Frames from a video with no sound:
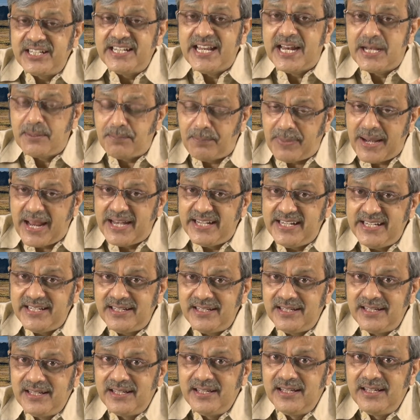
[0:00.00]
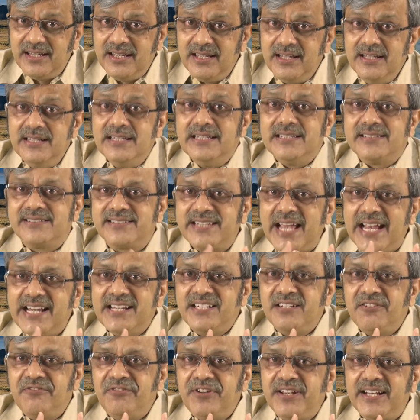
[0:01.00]
and planning,
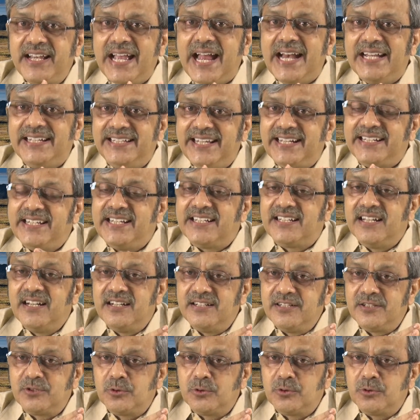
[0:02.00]
scientific and technical